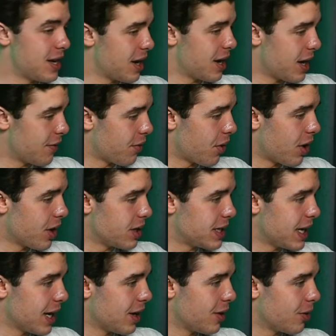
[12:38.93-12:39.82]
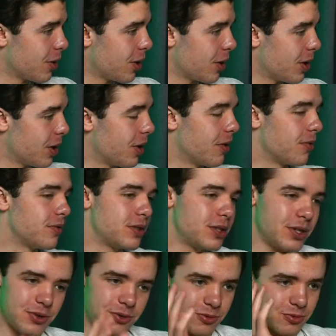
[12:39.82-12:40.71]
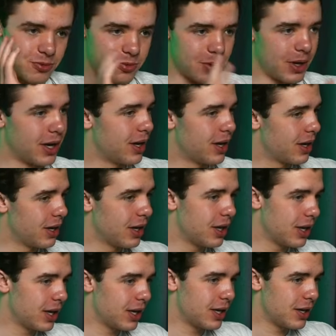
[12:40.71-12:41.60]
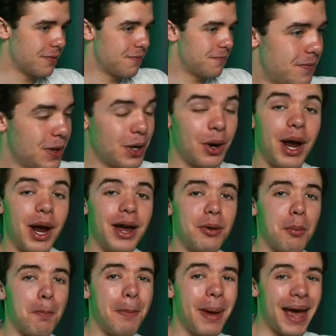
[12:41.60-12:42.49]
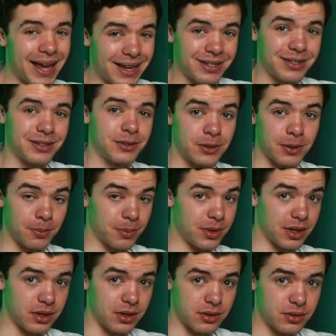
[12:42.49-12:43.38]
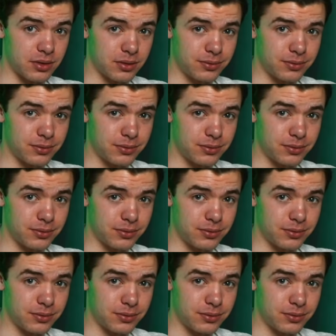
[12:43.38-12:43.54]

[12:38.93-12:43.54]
I've already taken long enough to figure out how to mask something.